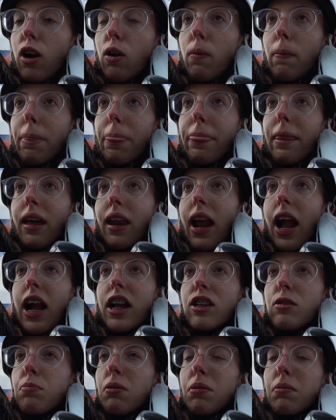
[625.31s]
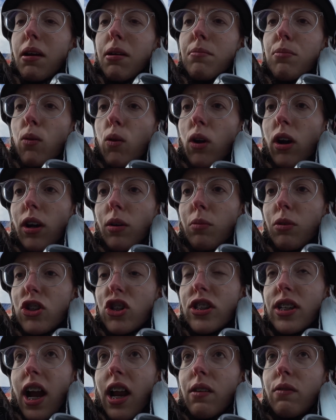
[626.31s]
and I have to bring my board, which
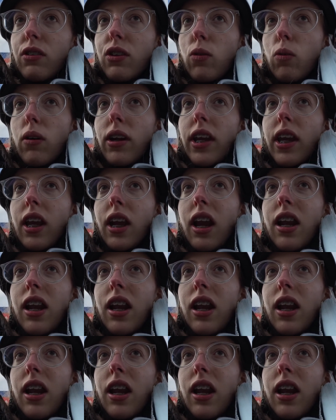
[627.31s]
is kind of annoying.